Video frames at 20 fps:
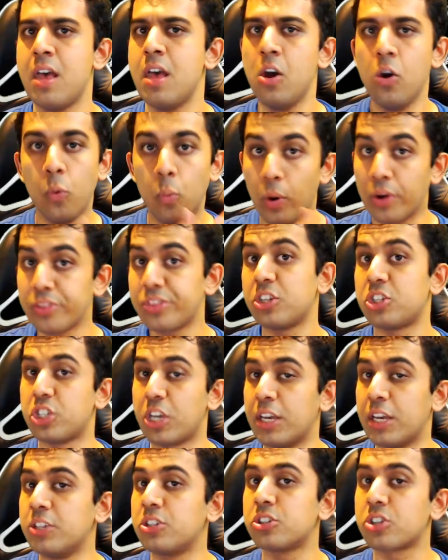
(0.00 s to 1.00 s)
what the
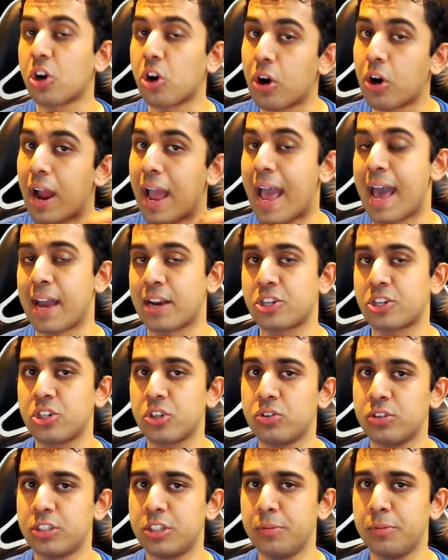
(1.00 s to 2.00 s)
changes are actually
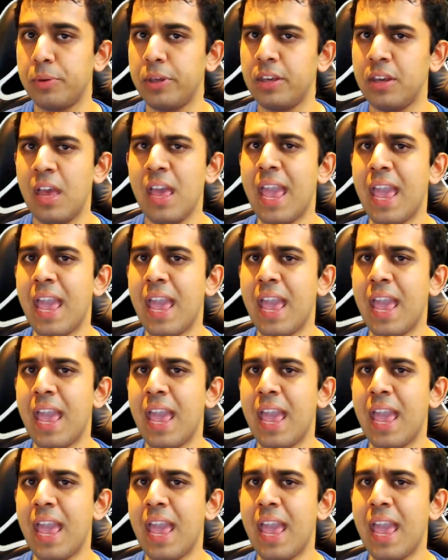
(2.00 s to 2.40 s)
going to be,